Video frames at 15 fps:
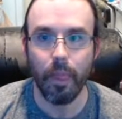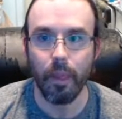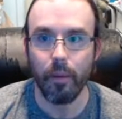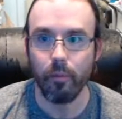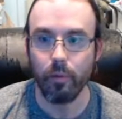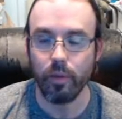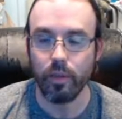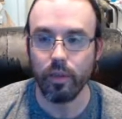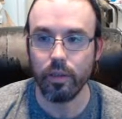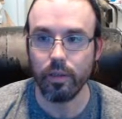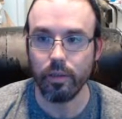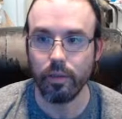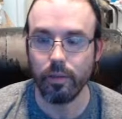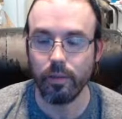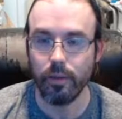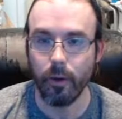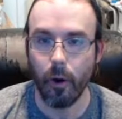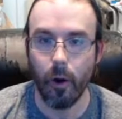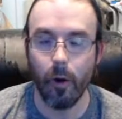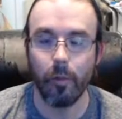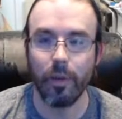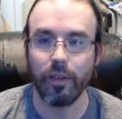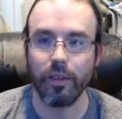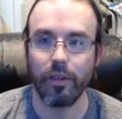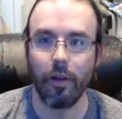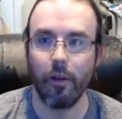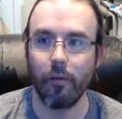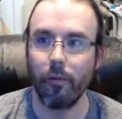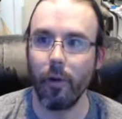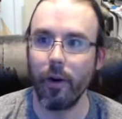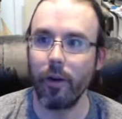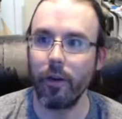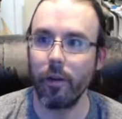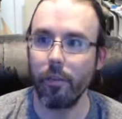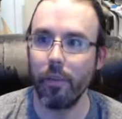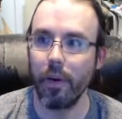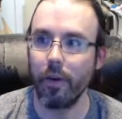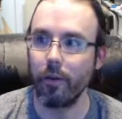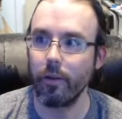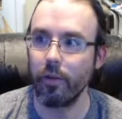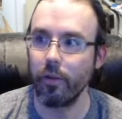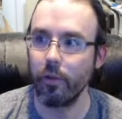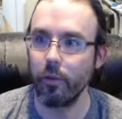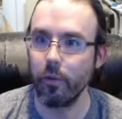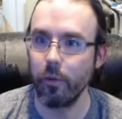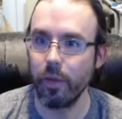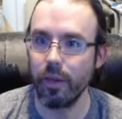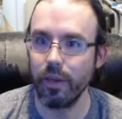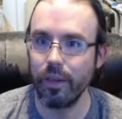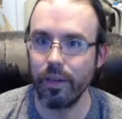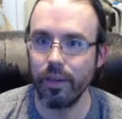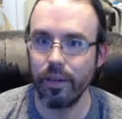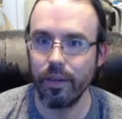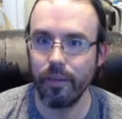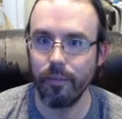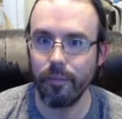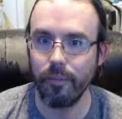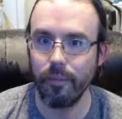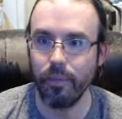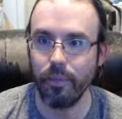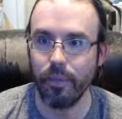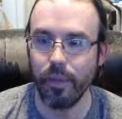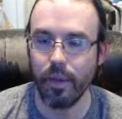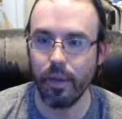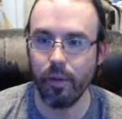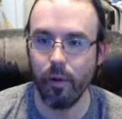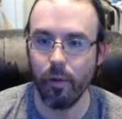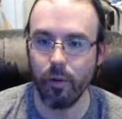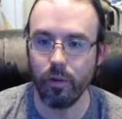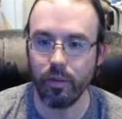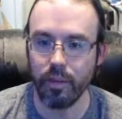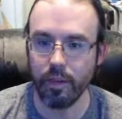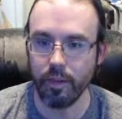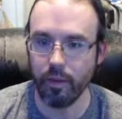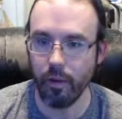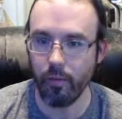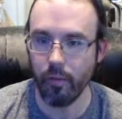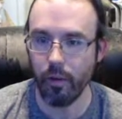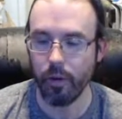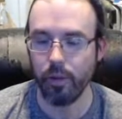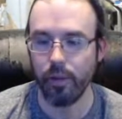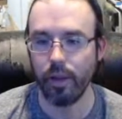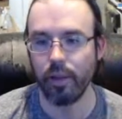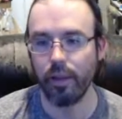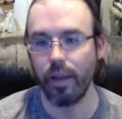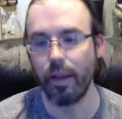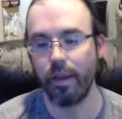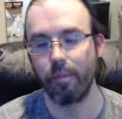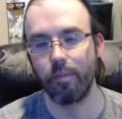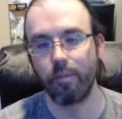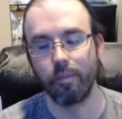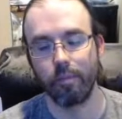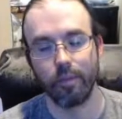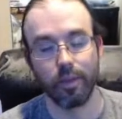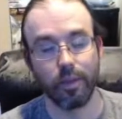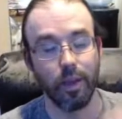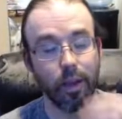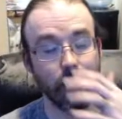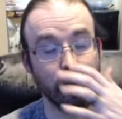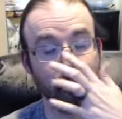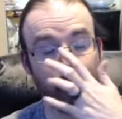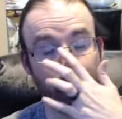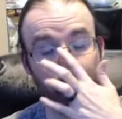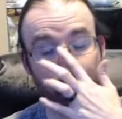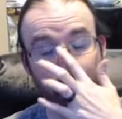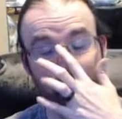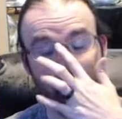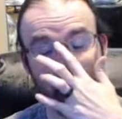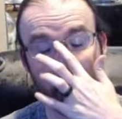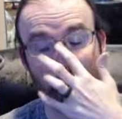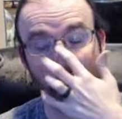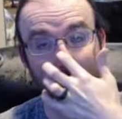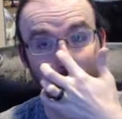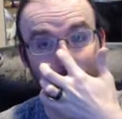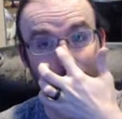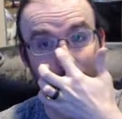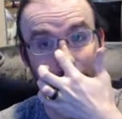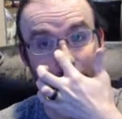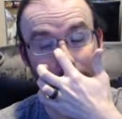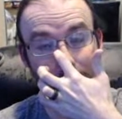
which is garbage software compared to the AuraSync software that they decided to get rid of.